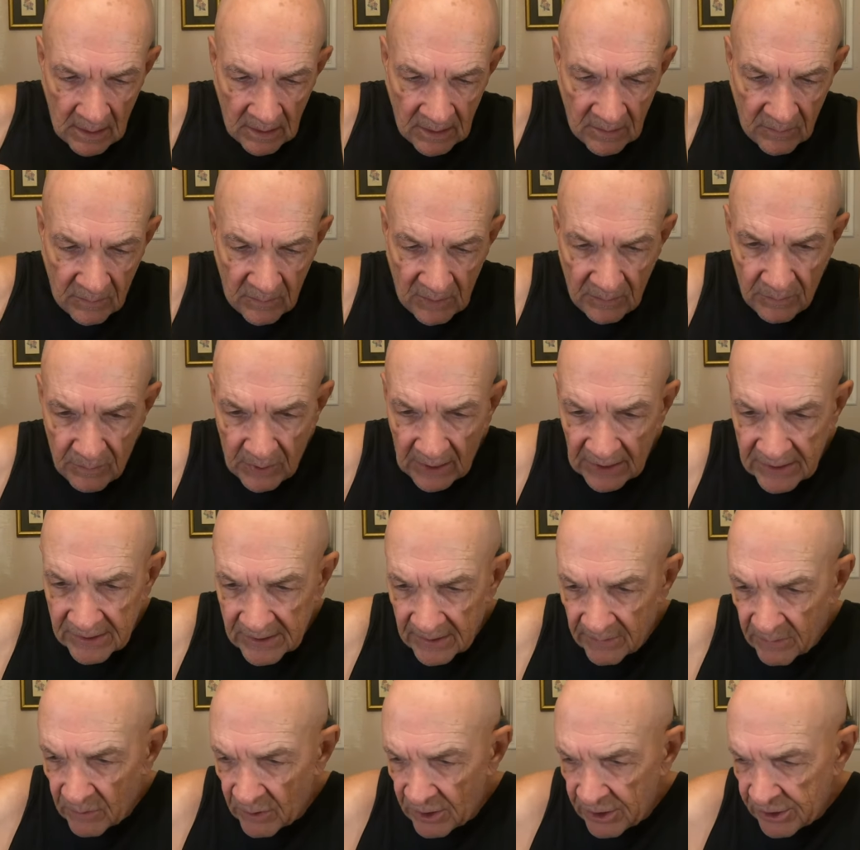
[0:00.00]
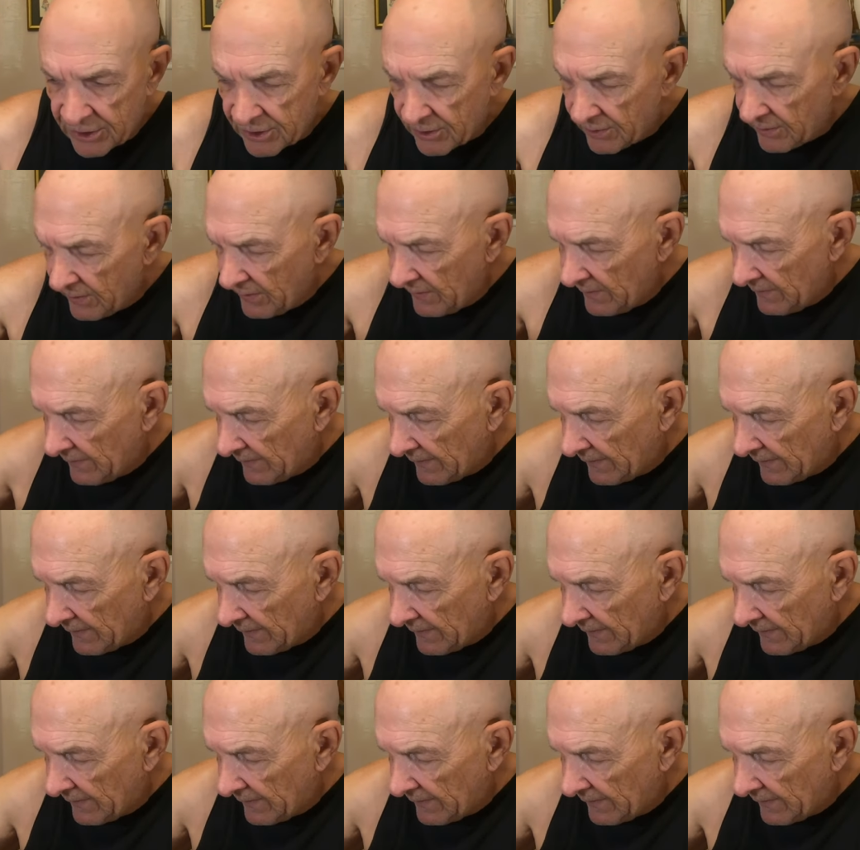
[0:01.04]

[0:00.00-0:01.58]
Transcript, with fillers: to replace the moisture,